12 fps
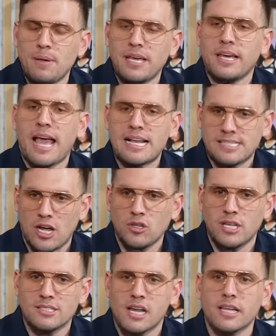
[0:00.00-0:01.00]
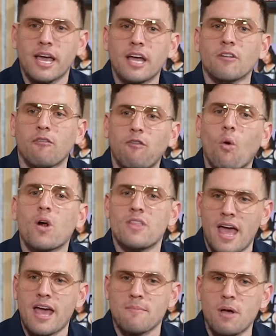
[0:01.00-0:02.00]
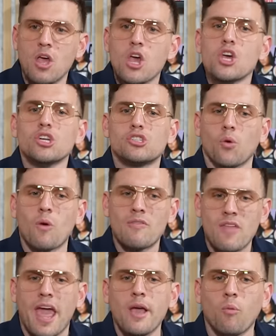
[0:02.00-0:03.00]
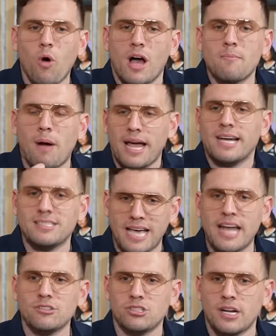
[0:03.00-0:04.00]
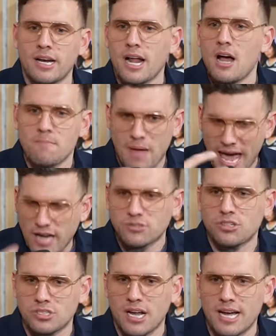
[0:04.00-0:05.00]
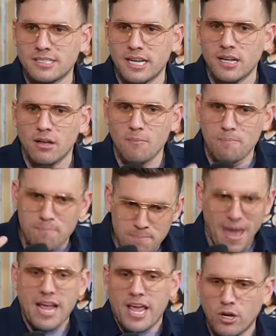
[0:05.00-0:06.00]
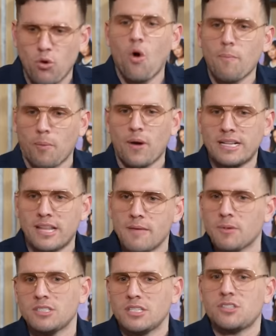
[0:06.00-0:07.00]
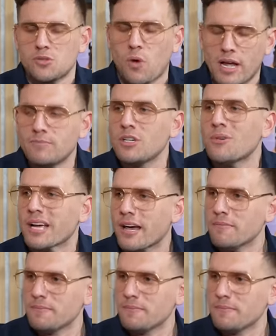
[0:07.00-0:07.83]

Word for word: being as healthy as I can for them. So when they want my attention and I'm exercising, incorporate them because this is why I'm doing it.